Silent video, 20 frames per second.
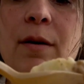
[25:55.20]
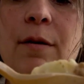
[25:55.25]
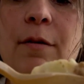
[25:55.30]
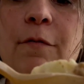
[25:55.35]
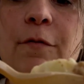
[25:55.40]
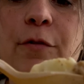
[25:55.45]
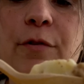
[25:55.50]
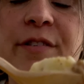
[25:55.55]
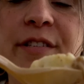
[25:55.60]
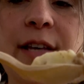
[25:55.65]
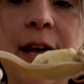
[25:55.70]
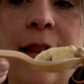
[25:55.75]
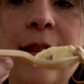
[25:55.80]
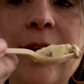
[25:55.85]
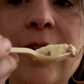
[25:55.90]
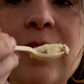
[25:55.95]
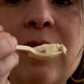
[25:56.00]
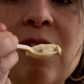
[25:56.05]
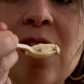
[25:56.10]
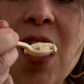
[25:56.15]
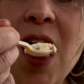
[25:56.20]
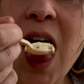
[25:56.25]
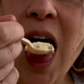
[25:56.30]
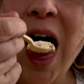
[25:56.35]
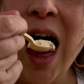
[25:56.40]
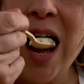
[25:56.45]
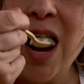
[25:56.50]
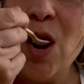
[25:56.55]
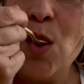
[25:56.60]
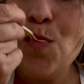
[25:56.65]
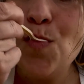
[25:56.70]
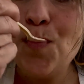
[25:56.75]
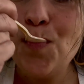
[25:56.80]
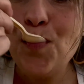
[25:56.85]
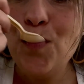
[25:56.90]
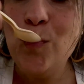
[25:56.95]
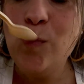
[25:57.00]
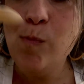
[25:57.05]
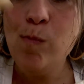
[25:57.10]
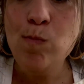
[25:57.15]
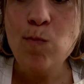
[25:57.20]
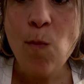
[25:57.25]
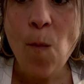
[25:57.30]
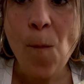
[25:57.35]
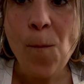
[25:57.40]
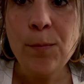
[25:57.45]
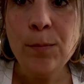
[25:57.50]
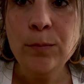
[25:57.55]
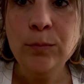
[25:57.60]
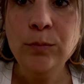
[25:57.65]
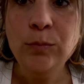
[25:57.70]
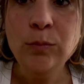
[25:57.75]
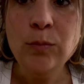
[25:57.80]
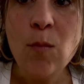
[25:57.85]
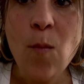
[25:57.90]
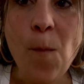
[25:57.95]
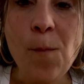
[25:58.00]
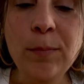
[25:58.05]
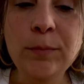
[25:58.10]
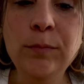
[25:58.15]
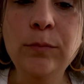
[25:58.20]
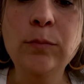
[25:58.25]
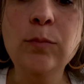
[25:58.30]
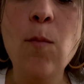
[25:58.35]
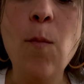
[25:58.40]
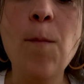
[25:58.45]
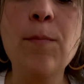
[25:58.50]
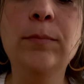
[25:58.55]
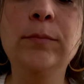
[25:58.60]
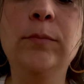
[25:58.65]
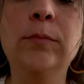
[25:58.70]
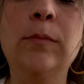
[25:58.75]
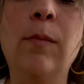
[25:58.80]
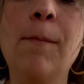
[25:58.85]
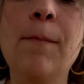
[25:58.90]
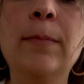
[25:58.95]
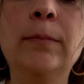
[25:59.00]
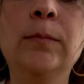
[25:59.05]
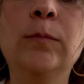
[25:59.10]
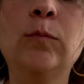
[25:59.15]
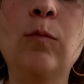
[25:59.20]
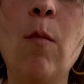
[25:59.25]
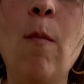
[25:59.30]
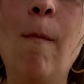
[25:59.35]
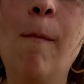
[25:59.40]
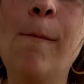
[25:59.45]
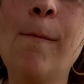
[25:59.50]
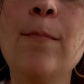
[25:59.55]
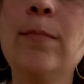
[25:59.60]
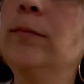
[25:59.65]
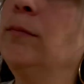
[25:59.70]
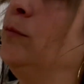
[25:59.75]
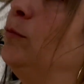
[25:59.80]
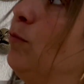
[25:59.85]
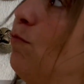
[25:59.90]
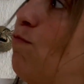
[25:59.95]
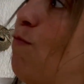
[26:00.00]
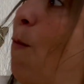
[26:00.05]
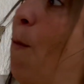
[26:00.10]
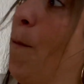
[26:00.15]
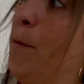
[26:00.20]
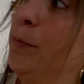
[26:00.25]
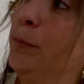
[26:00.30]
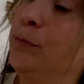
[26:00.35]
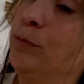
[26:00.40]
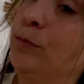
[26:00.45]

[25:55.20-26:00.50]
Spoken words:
Fruit salad. The white stuff that the fruit was in was kind of fluffy, so it took me a while to figure